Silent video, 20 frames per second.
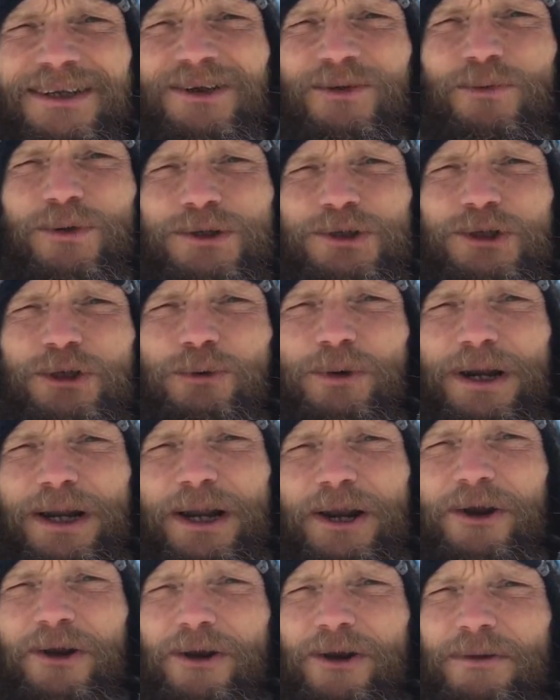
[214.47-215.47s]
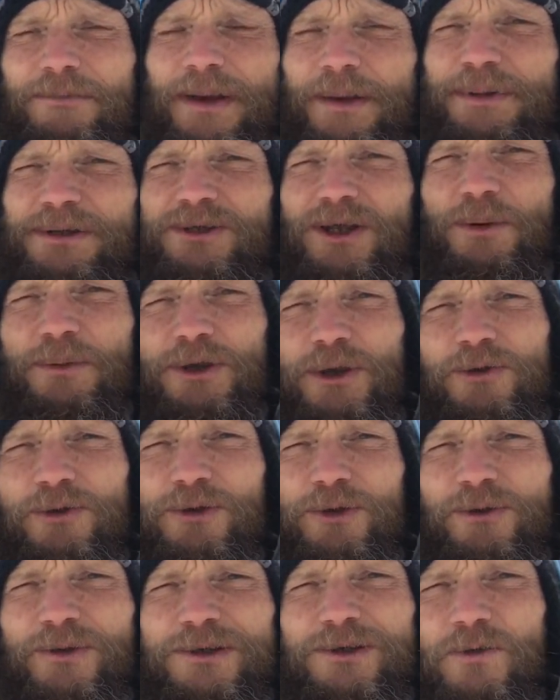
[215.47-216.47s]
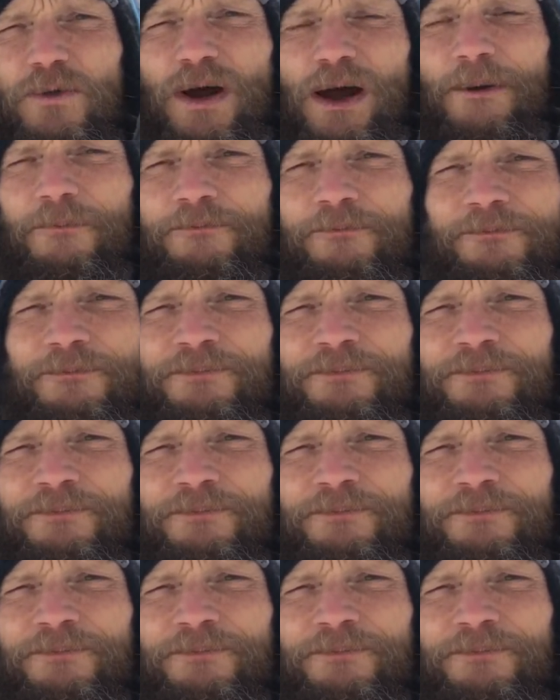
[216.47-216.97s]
Wish you were here. Maybe some of you do as well.